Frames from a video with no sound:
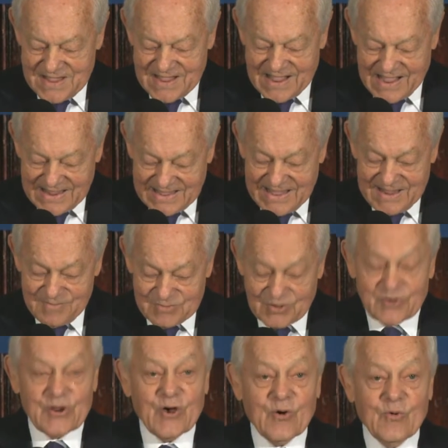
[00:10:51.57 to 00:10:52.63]
I came to
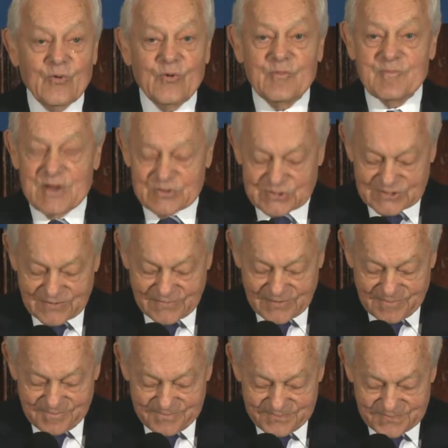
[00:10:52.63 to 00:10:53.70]
know most of
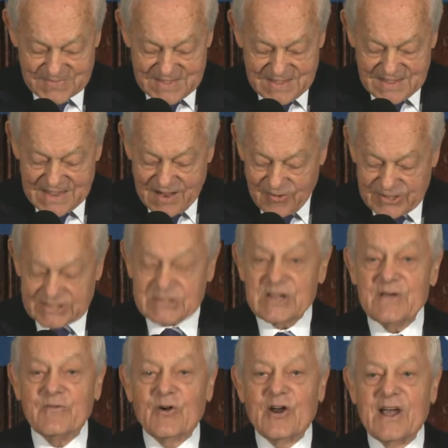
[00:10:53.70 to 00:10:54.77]
them. Eric
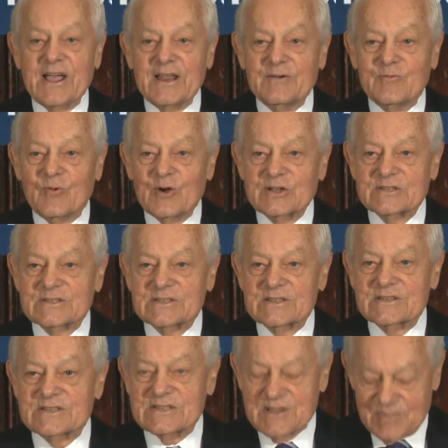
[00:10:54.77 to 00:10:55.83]
Severide was the
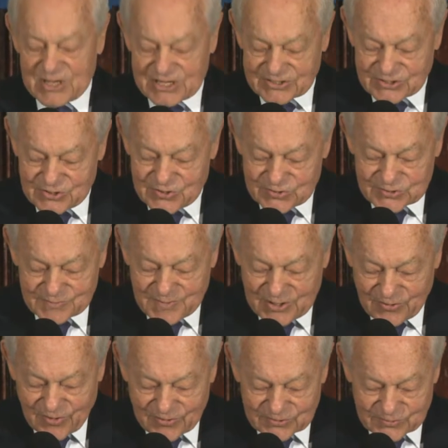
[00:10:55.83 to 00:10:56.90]
CBS News
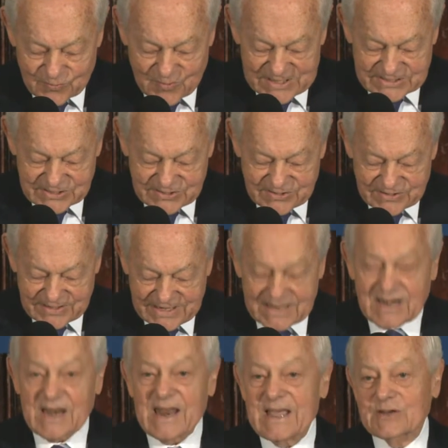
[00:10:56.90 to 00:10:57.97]
Bureau's resident
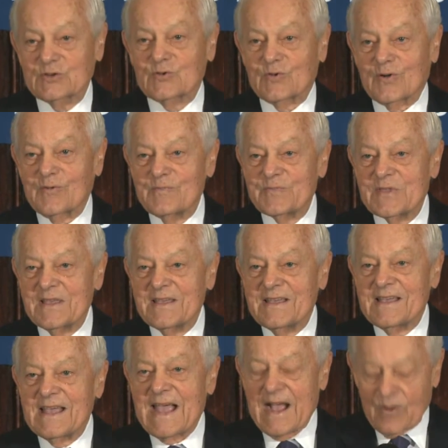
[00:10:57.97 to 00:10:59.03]
intellectual.
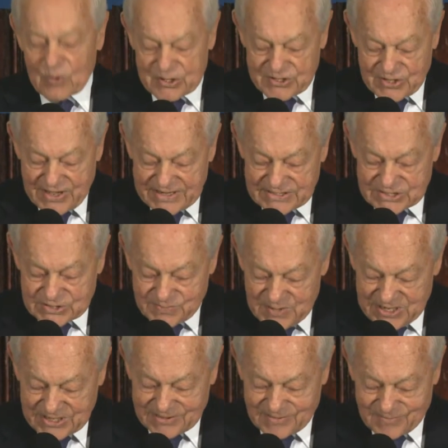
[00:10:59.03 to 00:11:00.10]
Howard K.
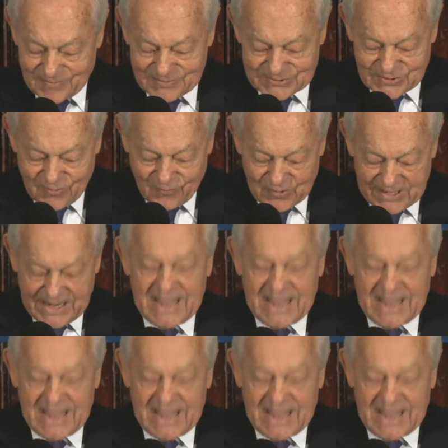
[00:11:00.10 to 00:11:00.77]
Smith was over at